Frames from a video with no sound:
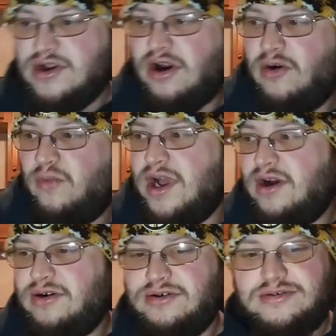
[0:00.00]
Oh
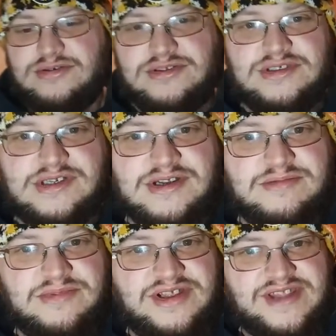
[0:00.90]
well.
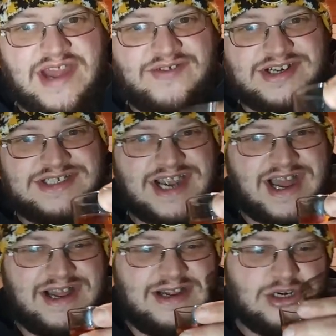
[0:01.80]
Let's have our shot,
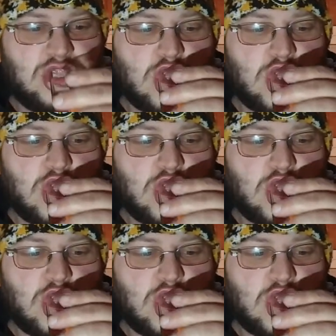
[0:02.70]
huh?